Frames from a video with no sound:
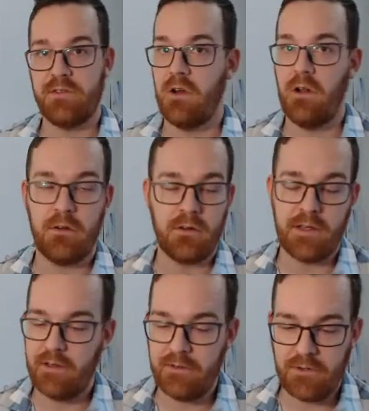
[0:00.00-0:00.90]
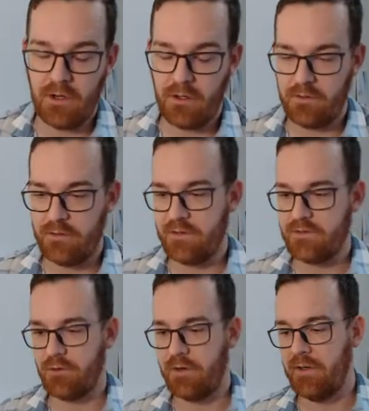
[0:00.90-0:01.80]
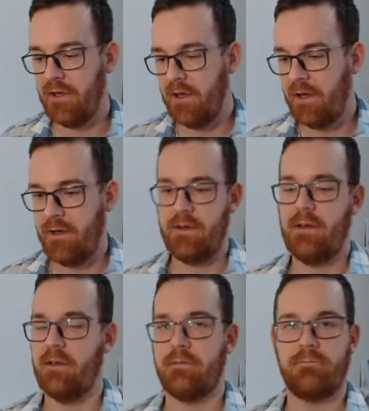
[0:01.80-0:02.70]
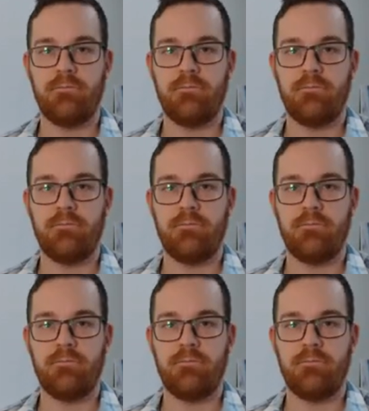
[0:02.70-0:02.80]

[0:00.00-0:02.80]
dollar, Canadian dollars, and so on. Because um,